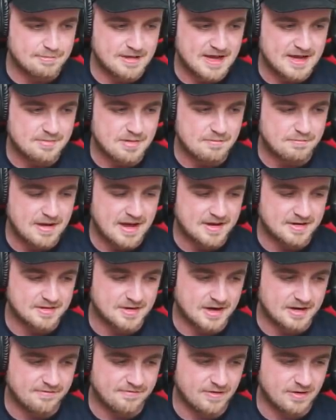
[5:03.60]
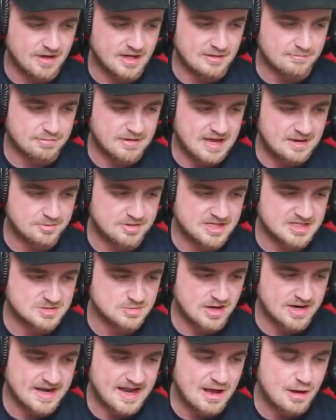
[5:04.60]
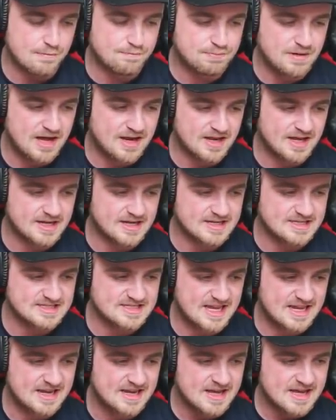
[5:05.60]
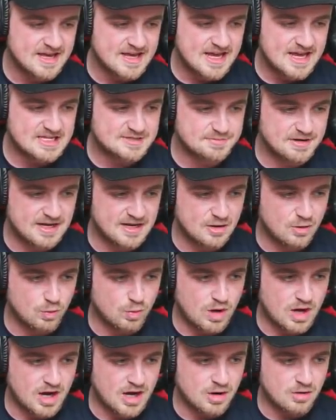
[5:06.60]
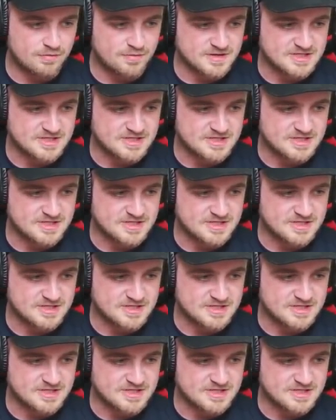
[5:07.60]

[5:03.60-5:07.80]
I played a bit better than I feel like I'm playing with this right now. But like I said, it's been a little while.